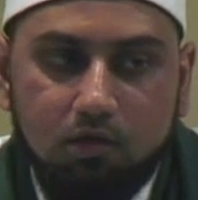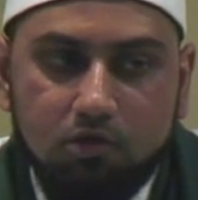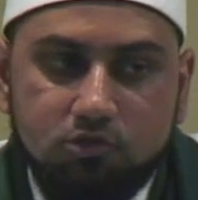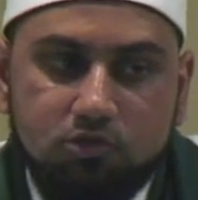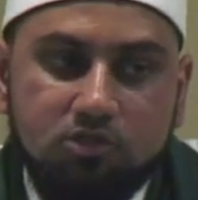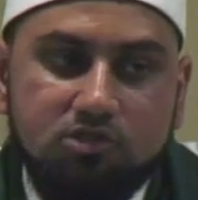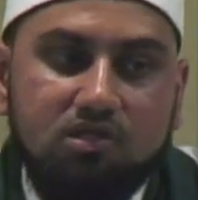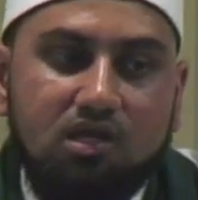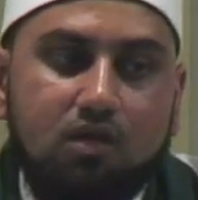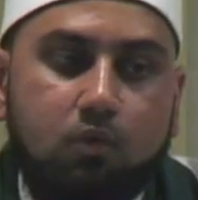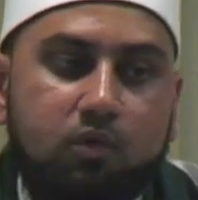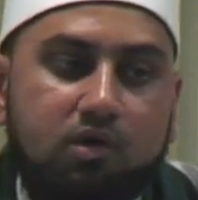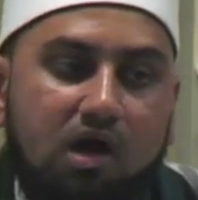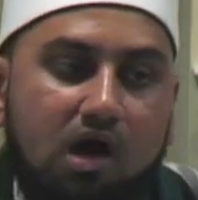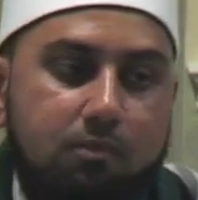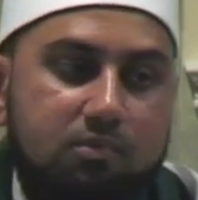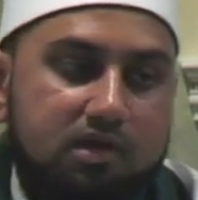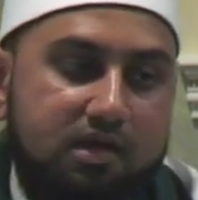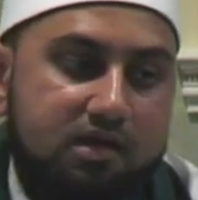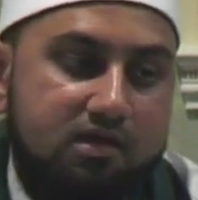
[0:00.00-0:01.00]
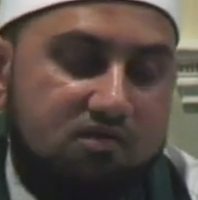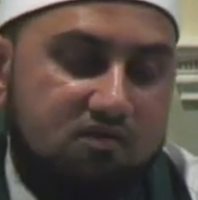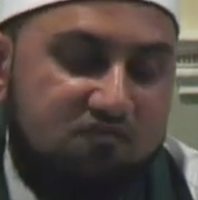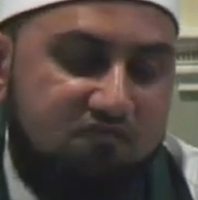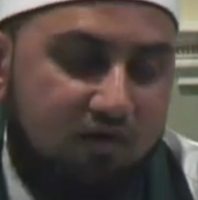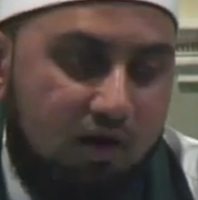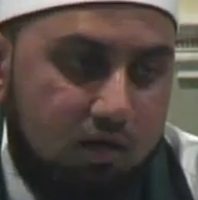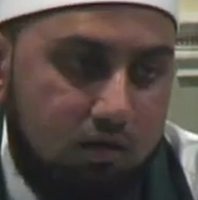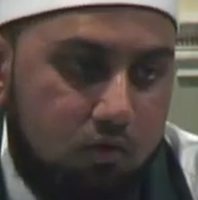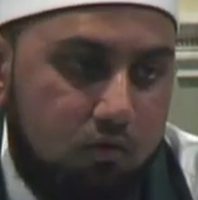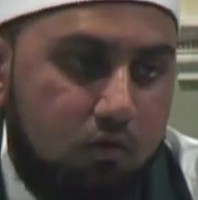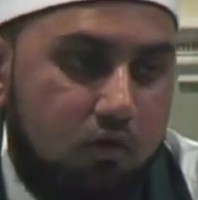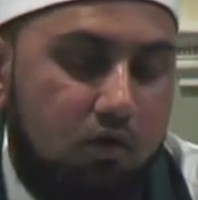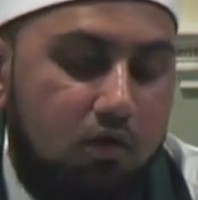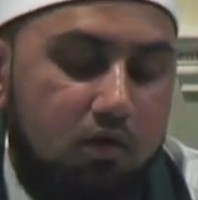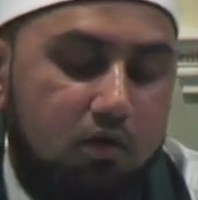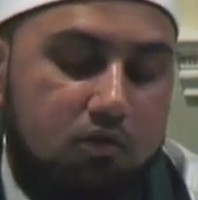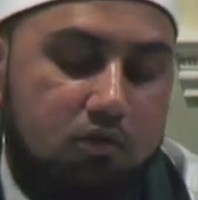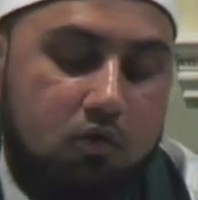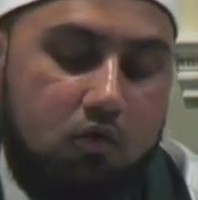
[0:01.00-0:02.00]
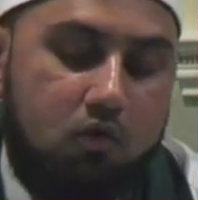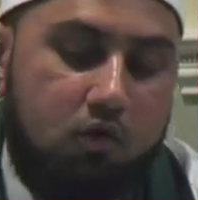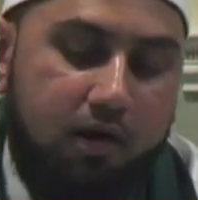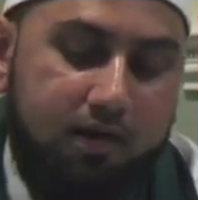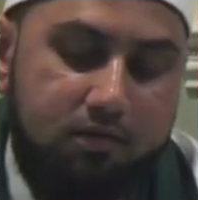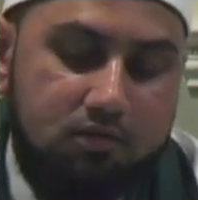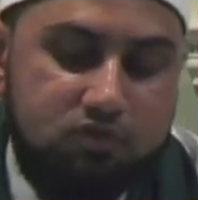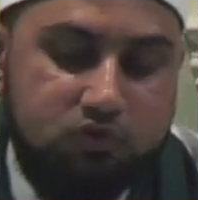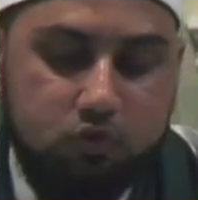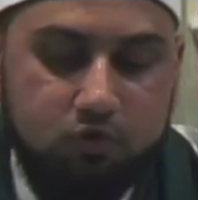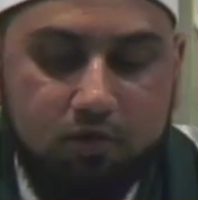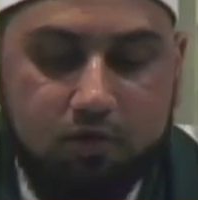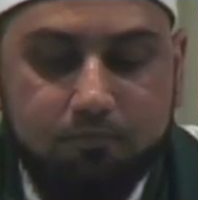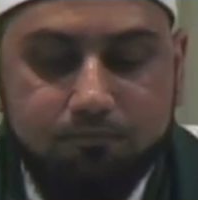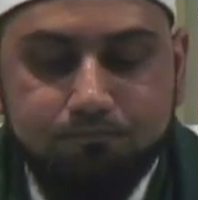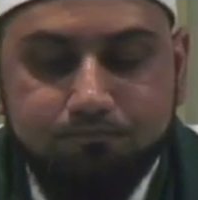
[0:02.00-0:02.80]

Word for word: just like we're obligated to follow the Quran and Sunnah.